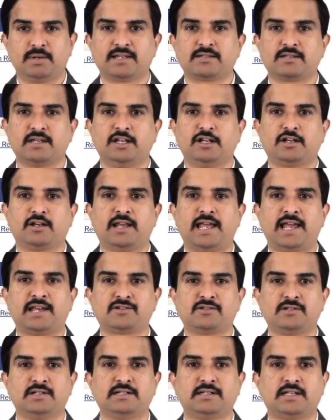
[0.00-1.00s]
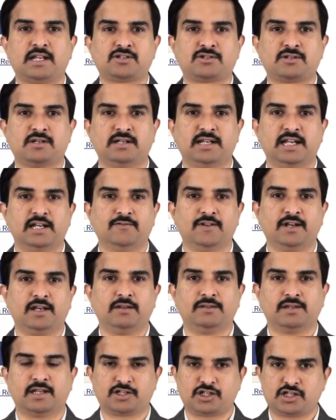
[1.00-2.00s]
plus international test
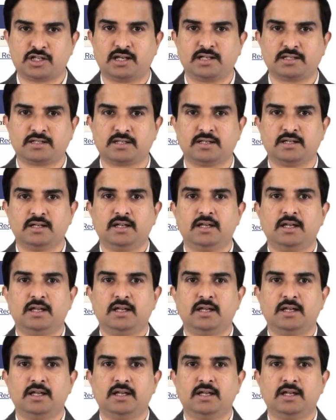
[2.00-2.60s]
delivery surcharge